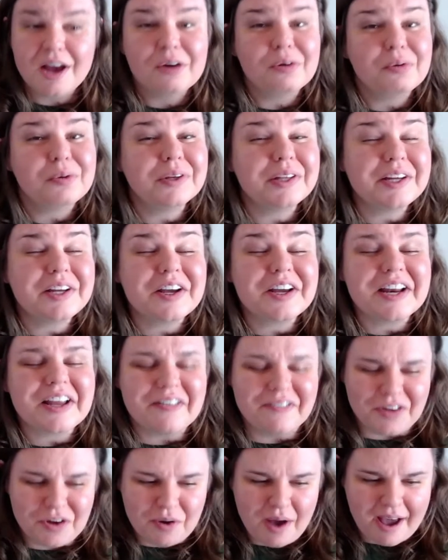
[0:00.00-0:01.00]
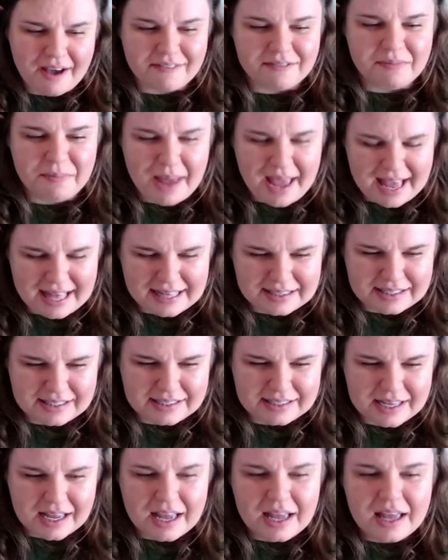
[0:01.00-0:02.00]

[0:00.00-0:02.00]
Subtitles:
Really good if you have pets.